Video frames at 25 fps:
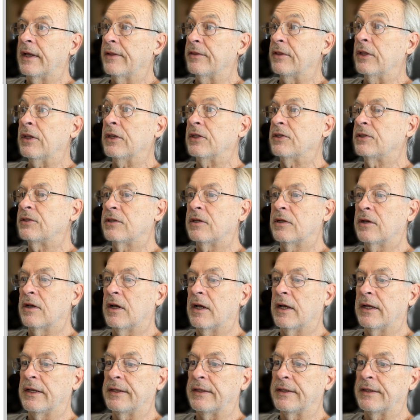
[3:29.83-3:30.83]
this
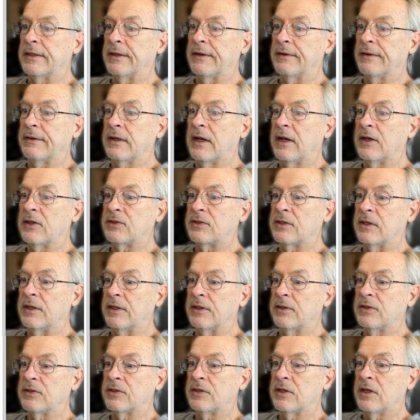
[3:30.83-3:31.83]
on
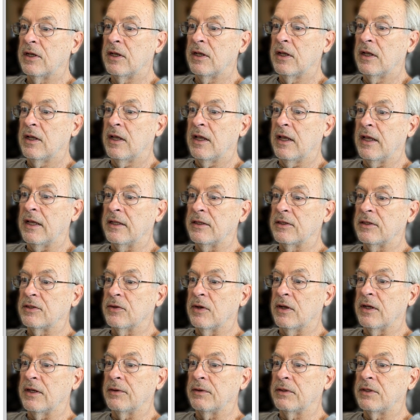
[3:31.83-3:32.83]
isolates, and so
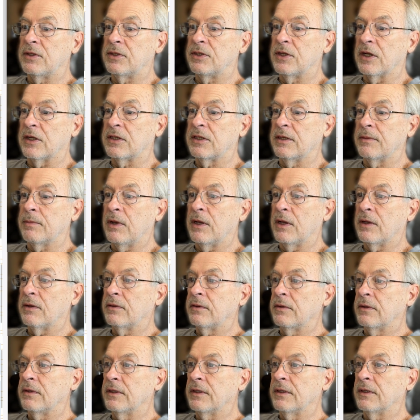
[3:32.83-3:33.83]
I checked him out
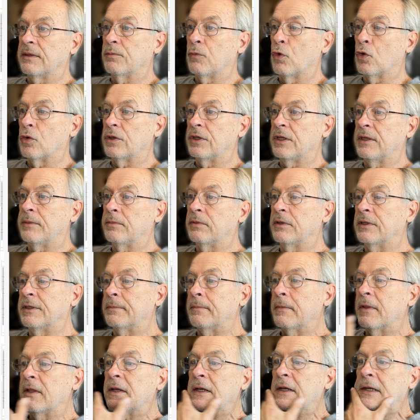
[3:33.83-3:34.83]
more deeply.
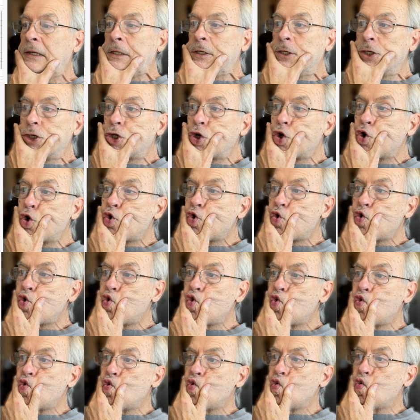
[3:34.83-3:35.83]
So
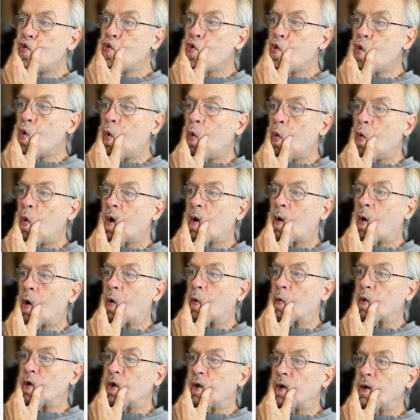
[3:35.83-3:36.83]
where
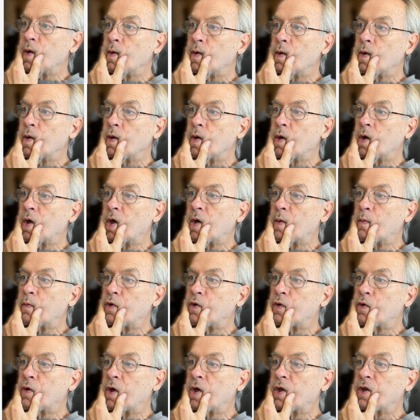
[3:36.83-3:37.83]
are we? I'm
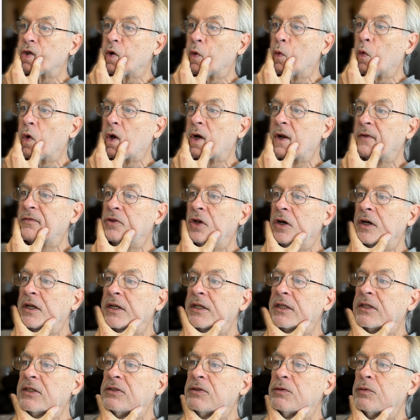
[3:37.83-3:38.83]
trying. So what I've done
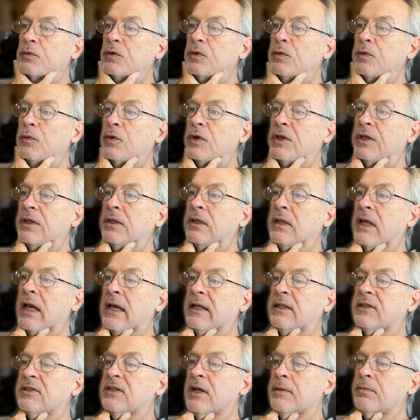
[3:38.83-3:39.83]
is we
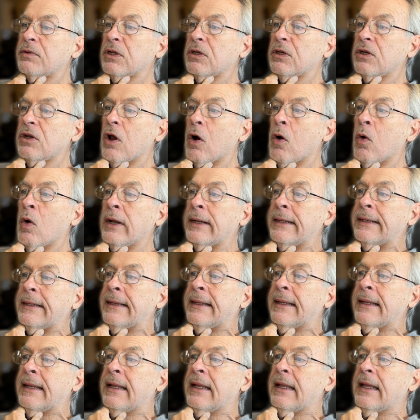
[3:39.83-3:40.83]
had something going,
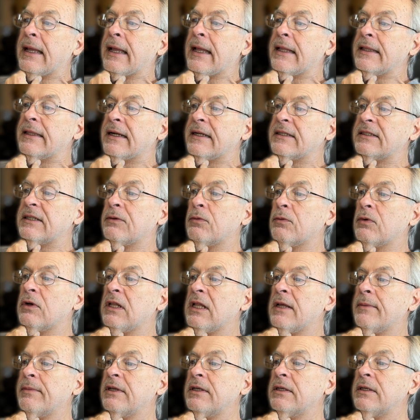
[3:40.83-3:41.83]
and then I said, well,
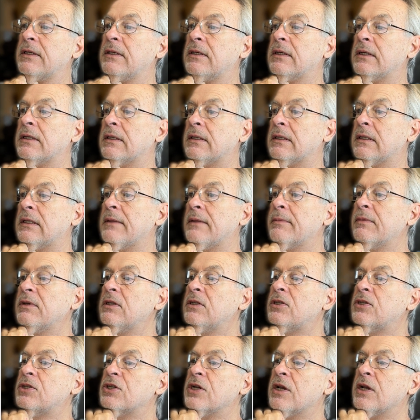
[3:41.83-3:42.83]
let
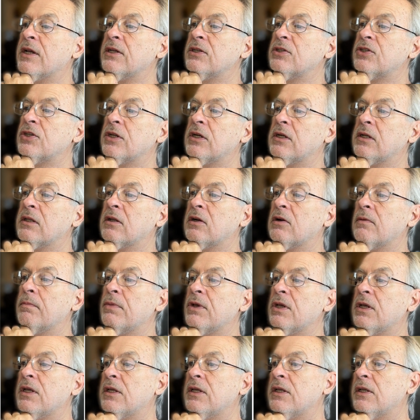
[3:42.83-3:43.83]
me change it a little
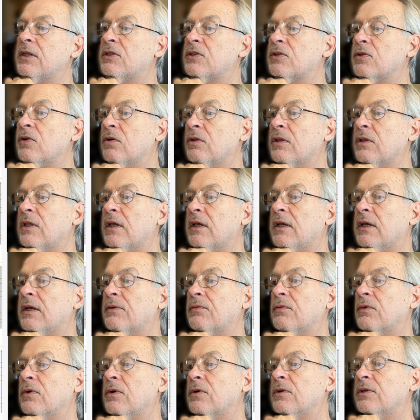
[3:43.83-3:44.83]
bit so
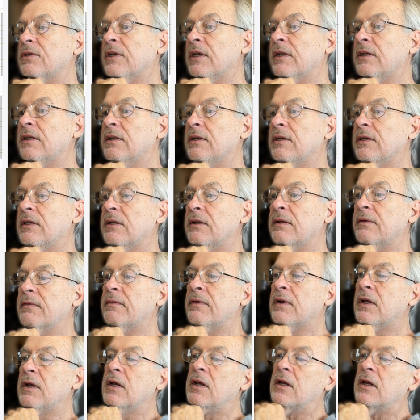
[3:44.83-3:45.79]
that we're sending